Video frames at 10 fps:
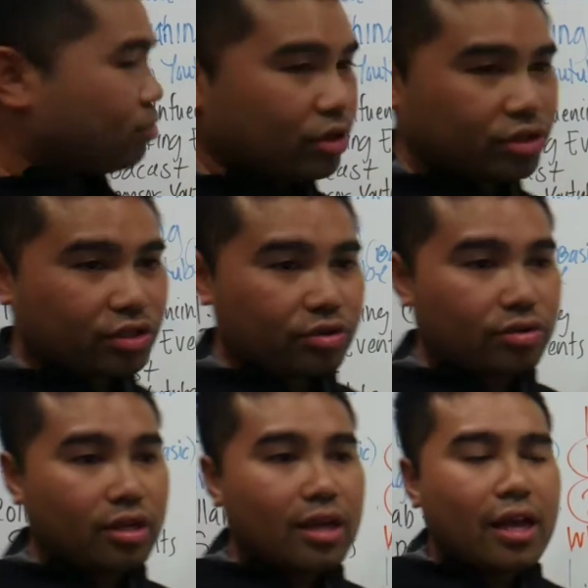well too.
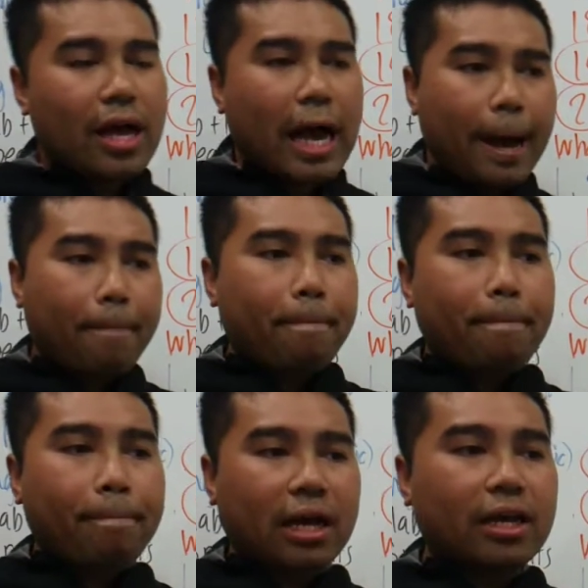
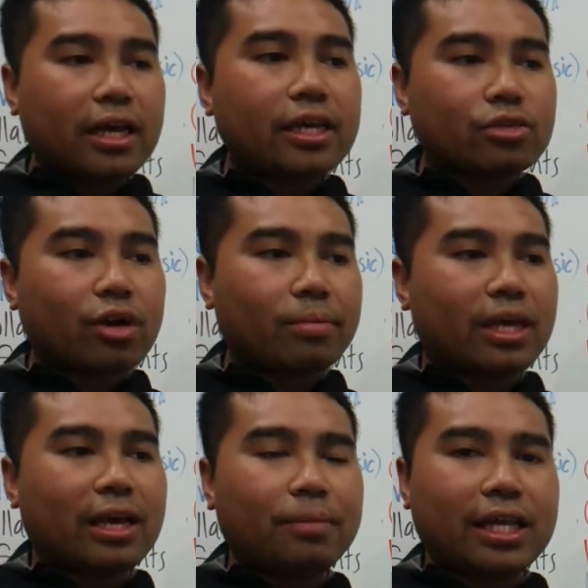But here's what
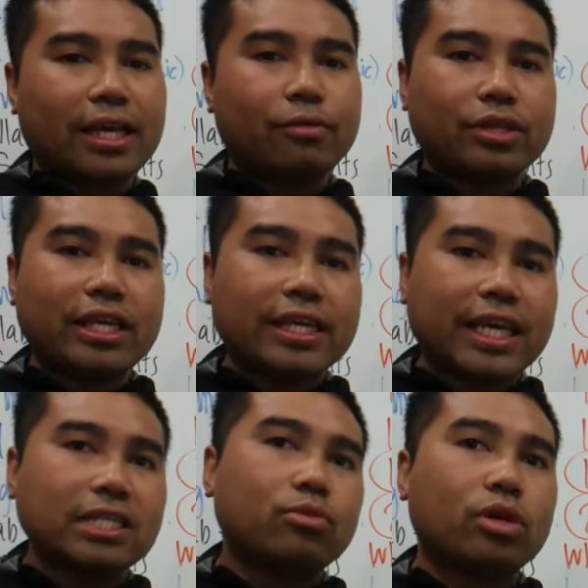I'm getting at with the
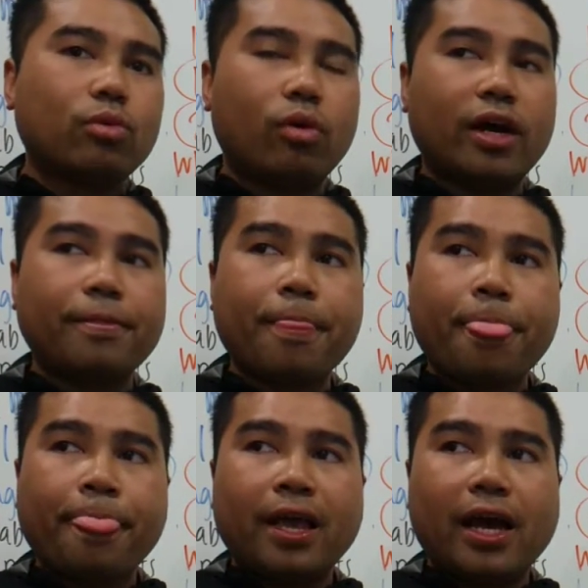engagement 101.
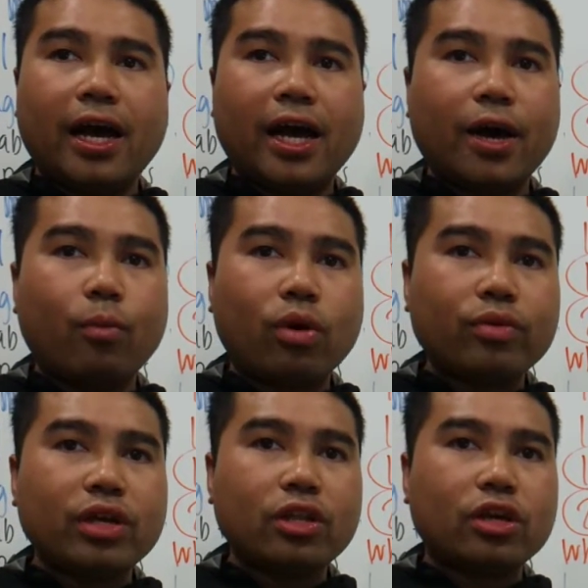What
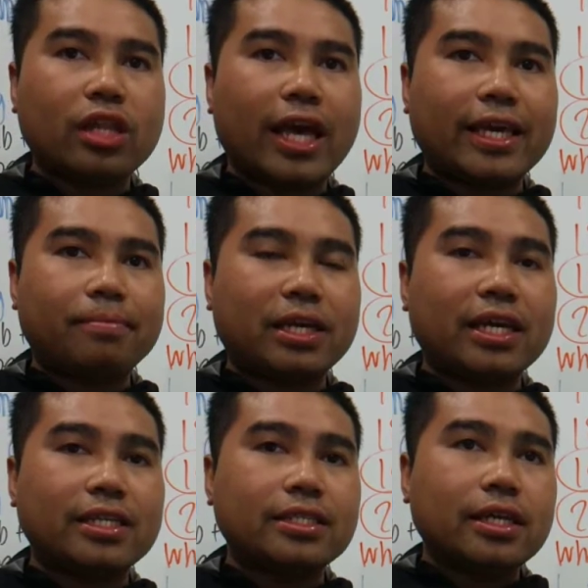would it look like?
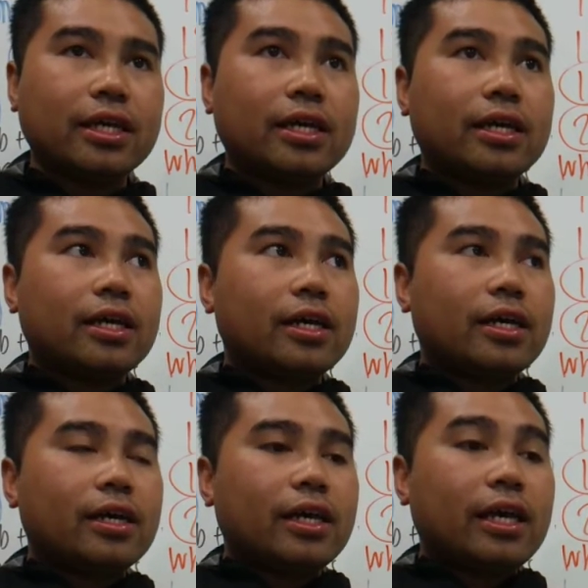Because
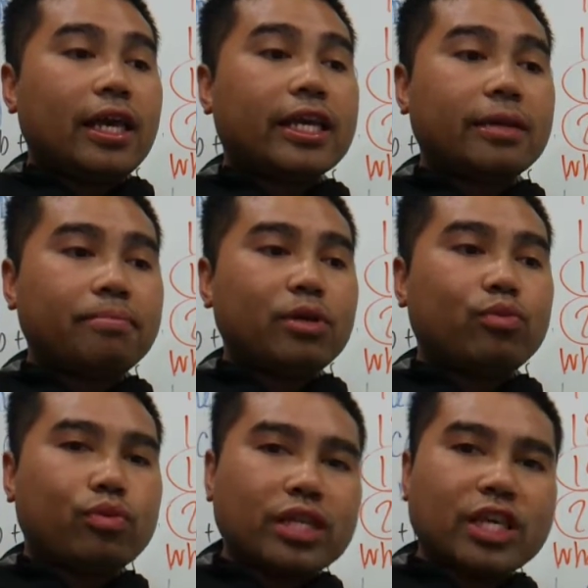it can be
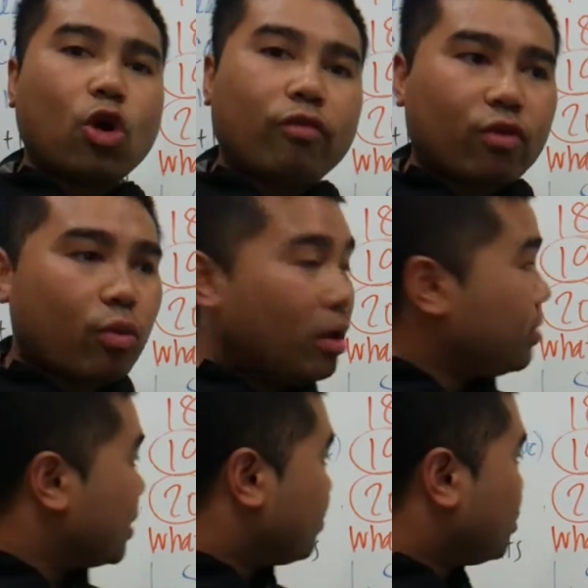really
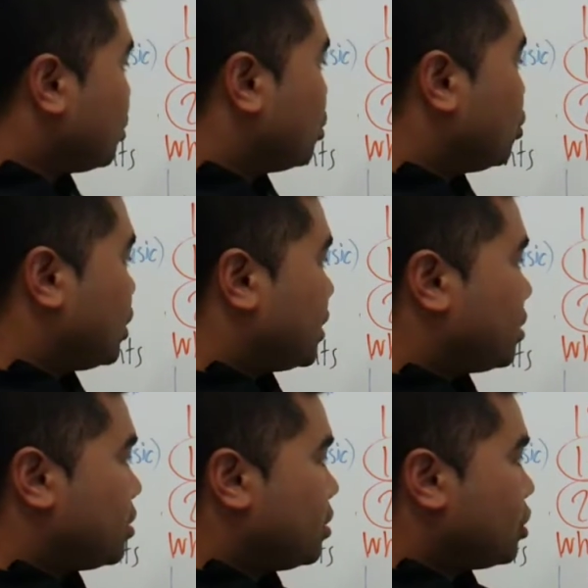overwhelming to
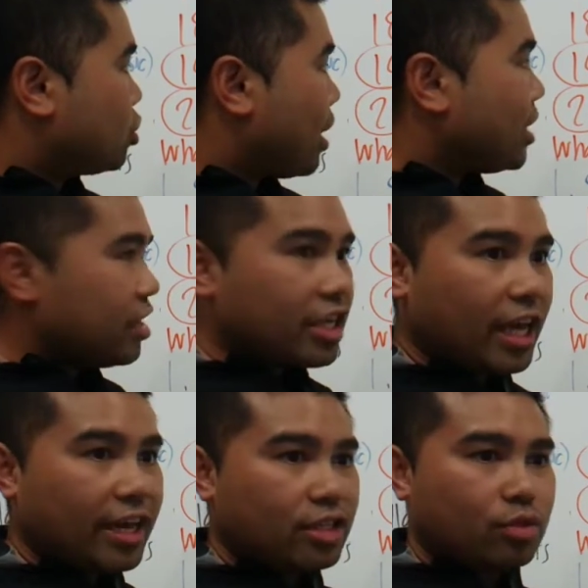just try to
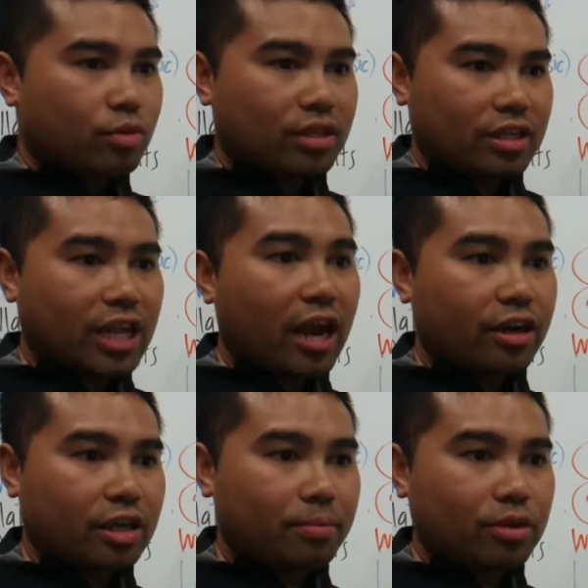engage with the
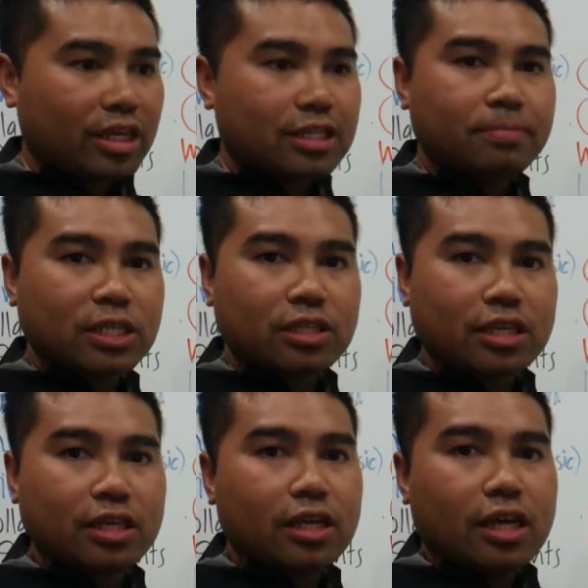entire community,
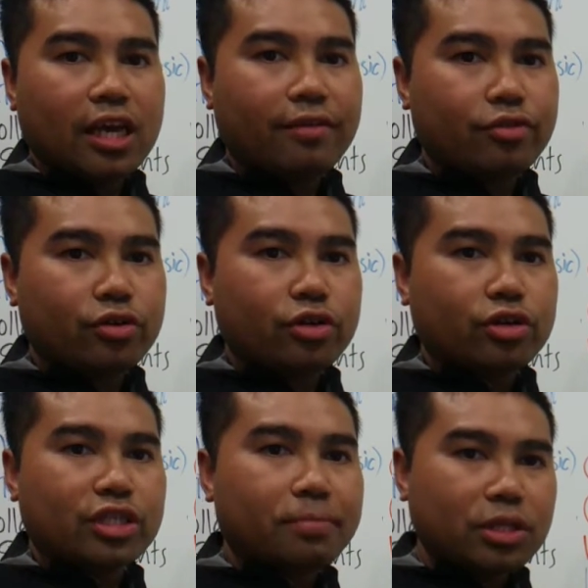especially if you're
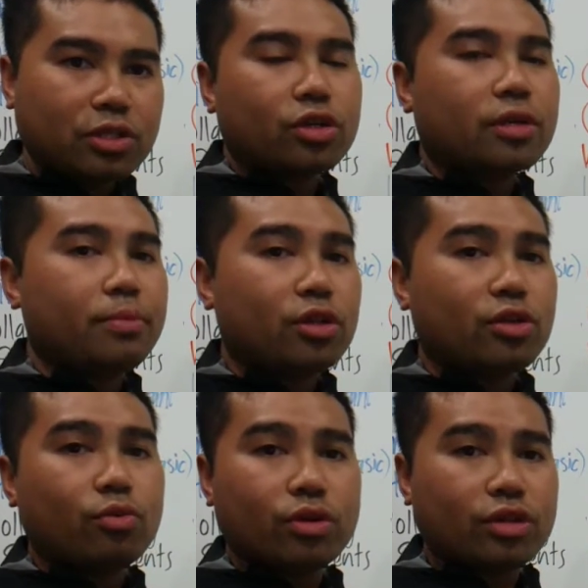jumping into a community
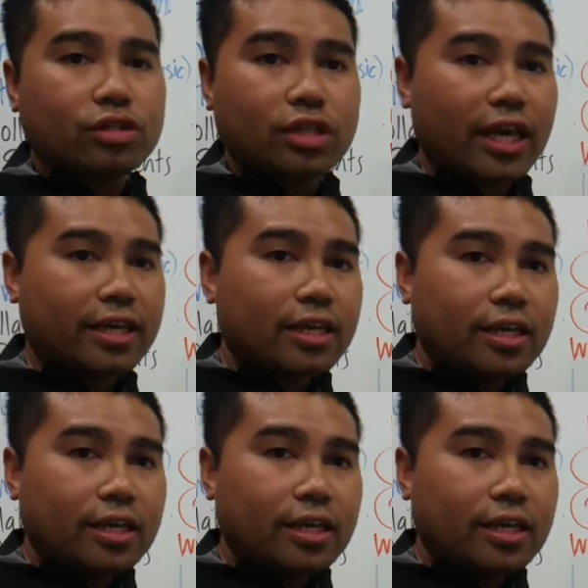where there's like